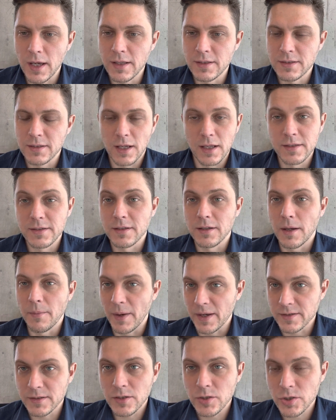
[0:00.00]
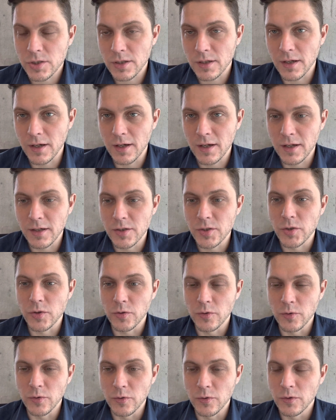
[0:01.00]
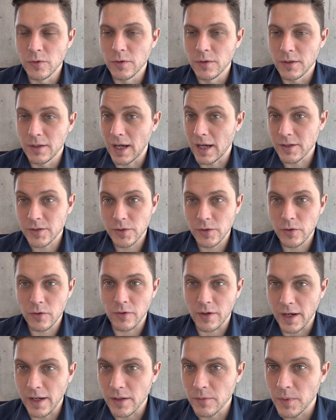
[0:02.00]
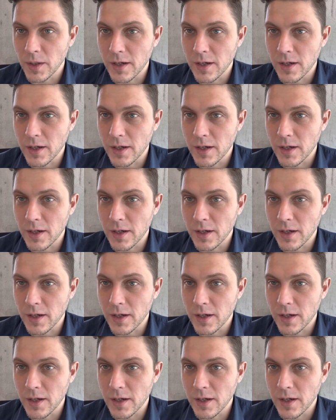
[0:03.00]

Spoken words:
it's a message not to Ukraine,